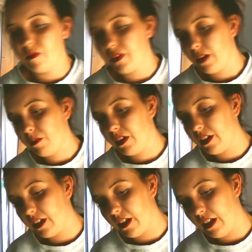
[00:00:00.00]
I'm
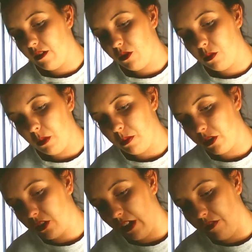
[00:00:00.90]
like, all my
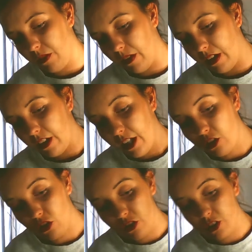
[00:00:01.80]
books are everywhere. Yeah,
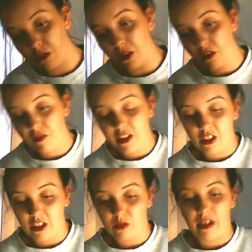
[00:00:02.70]
John Grisham, The Confession,
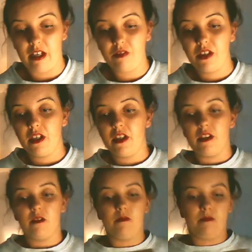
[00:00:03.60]
that's what I have.
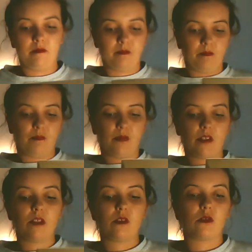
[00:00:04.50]
So
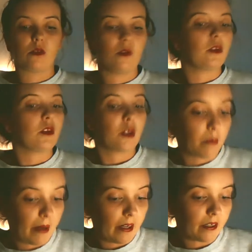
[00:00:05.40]
this one's called The
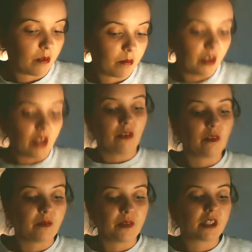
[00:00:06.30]
Pelican Brief.
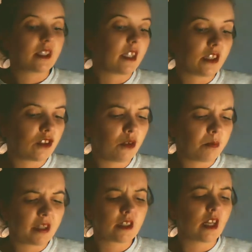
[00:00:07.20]
The sensational
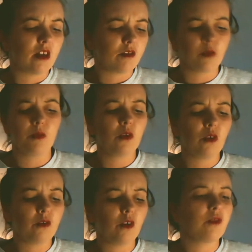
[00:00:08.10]
bestseller from the
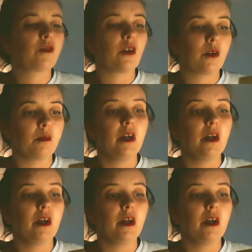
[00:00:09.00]
author of Firm.